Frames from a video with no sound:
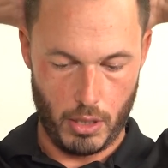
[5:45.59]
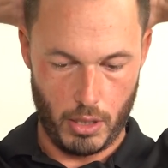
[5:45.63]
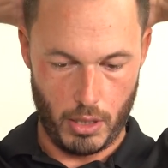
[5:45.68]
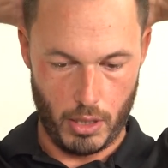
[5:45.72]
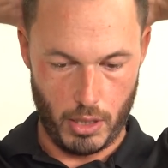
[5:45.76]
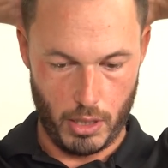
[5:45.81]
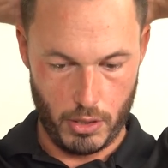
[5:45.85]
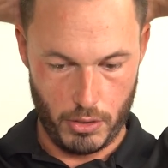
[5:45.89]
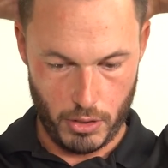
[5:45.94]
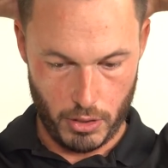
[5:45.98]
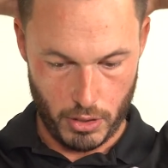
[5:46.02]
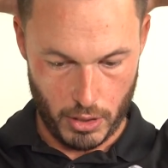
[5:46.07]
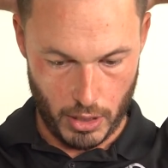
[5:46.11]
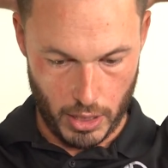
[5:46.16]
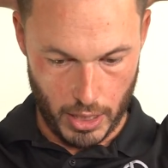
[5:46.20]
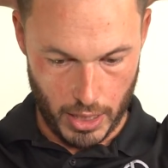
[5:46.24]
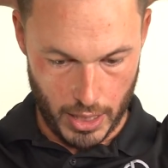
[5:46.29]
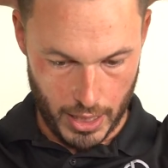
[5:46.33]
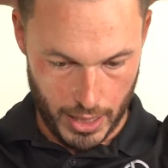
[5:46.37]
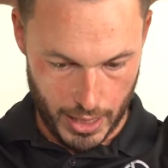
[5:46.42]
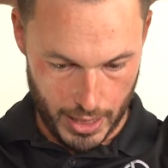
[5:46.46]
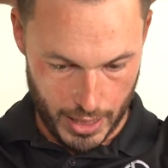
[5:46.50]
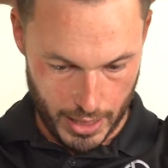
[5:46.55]
and just
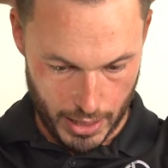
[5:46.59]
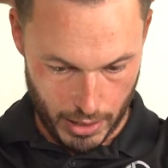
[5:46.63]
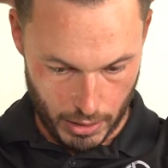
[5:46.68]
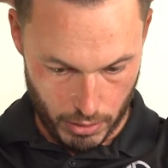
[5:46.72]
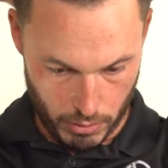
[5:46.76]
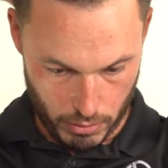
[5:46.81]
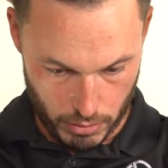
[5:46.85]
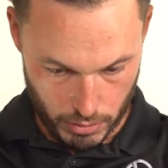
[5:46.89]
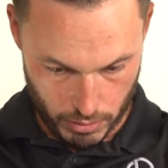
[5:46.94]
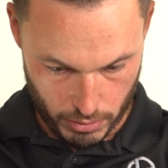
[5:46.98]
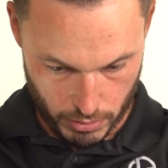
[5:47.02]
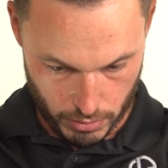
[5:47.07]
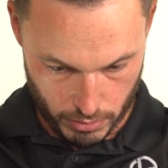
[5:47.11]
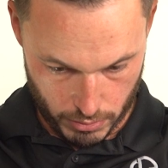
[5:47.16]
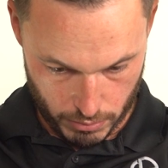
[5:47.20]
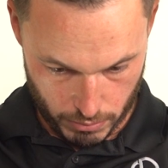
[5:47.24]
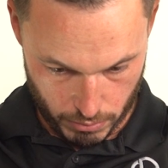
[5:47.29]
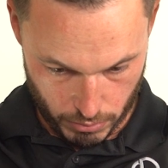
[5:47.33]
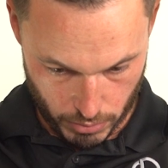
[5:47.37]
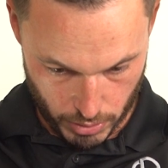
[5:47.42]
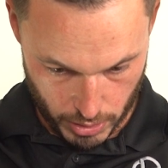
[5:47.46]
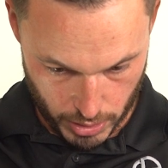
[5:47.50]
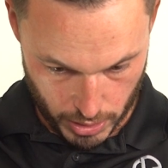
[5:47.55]
allow
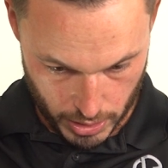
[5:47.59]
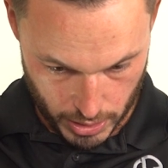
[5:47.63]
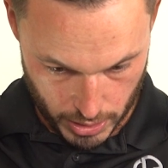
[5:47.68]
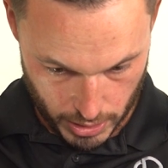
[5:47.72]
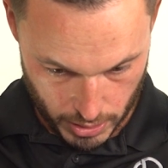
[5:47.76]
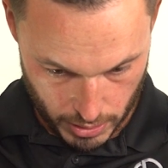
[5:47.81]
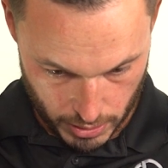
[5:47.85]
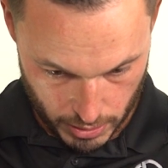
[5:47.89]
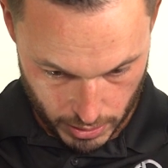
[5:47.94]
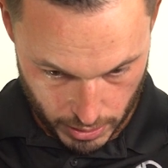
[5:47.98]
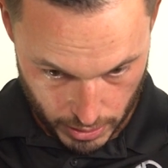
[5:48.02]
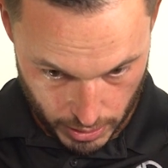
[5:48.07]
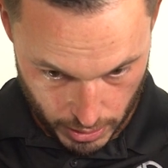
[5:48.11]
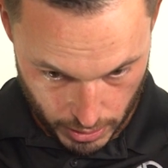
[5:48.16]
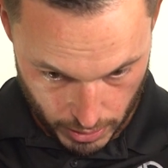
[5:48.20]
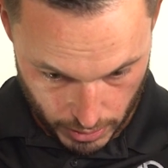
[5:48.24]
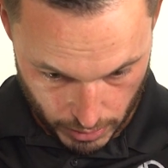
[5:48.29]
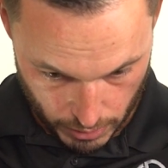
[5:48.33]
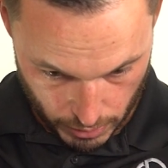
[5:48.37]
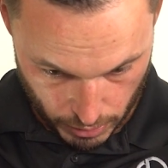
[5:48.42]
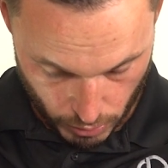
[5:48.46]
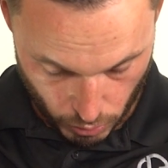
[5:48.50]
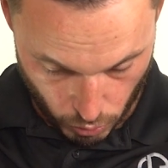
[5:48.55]

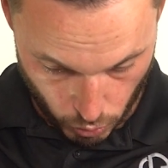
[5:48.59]
the